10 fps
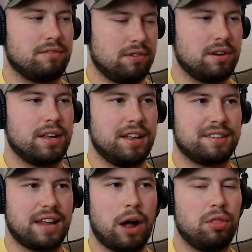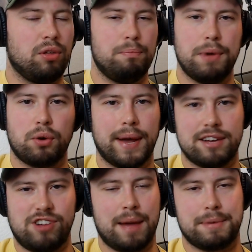he's held the middleweight
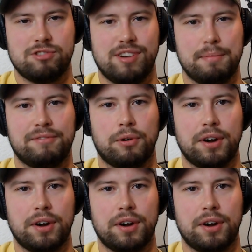championship before.